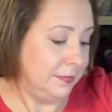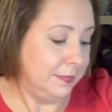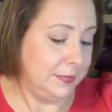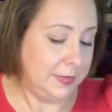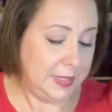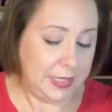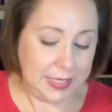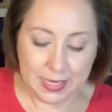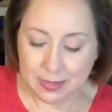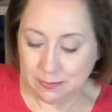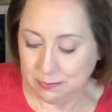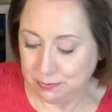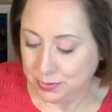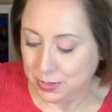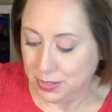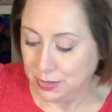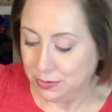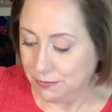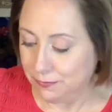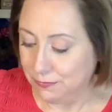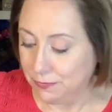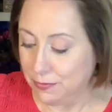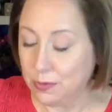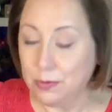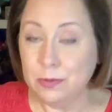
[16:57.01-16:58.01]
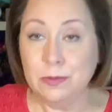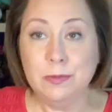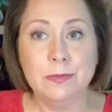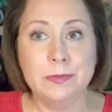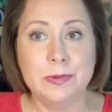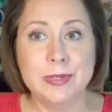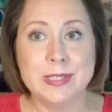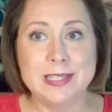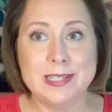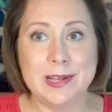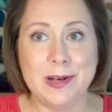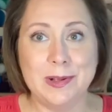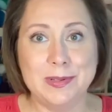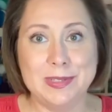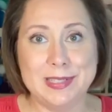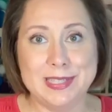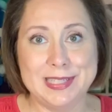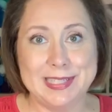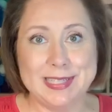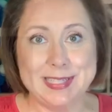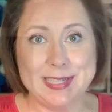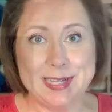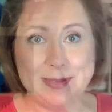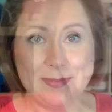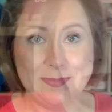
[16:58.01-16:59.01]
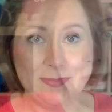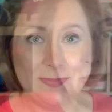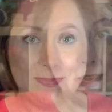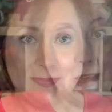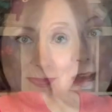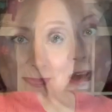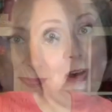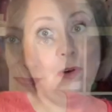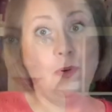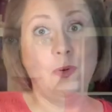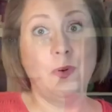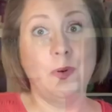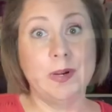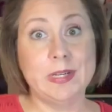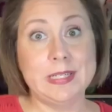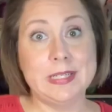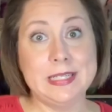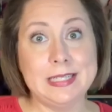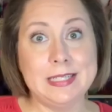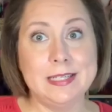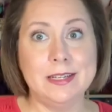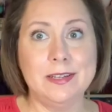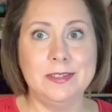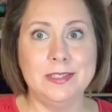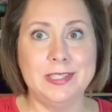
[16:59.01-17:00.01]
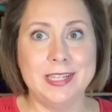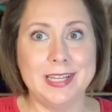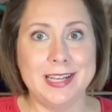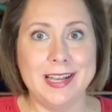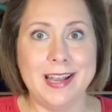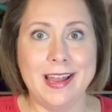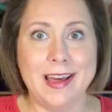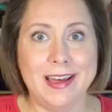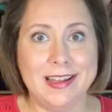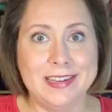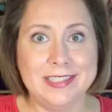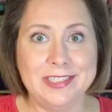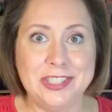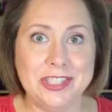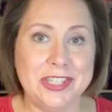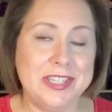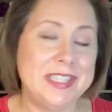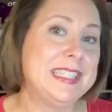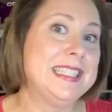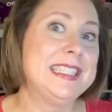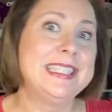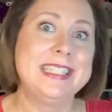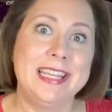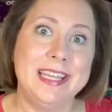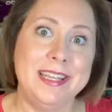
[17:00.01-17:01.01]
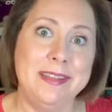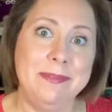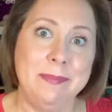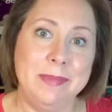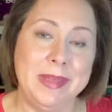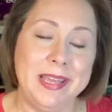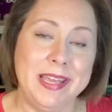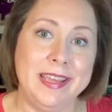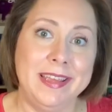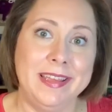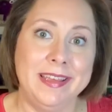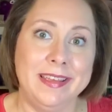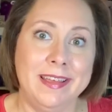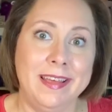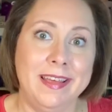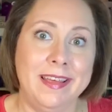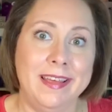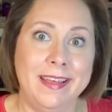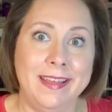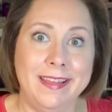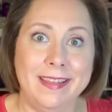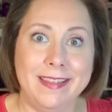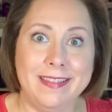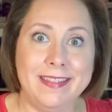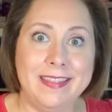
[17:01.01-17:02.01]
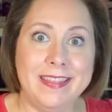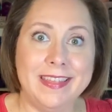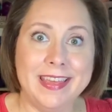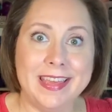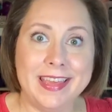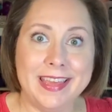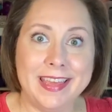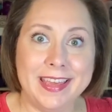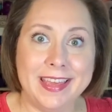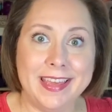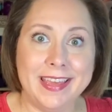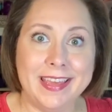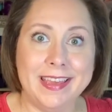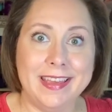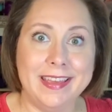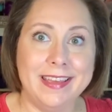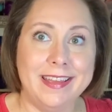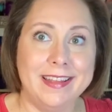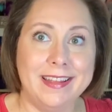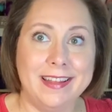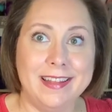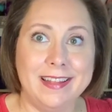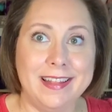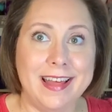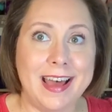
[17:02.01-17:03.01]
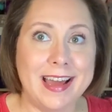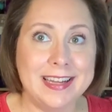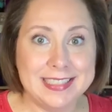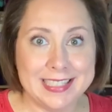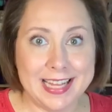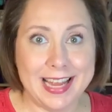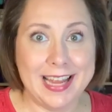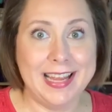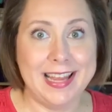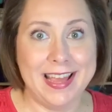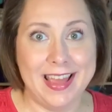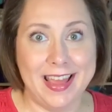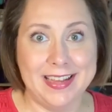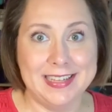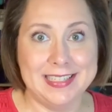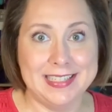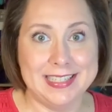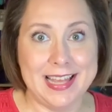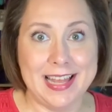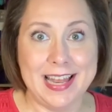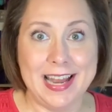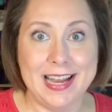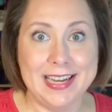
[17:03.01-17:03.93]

and get beautiful results. But y'all, Crystal did not just send me the latte cakes that I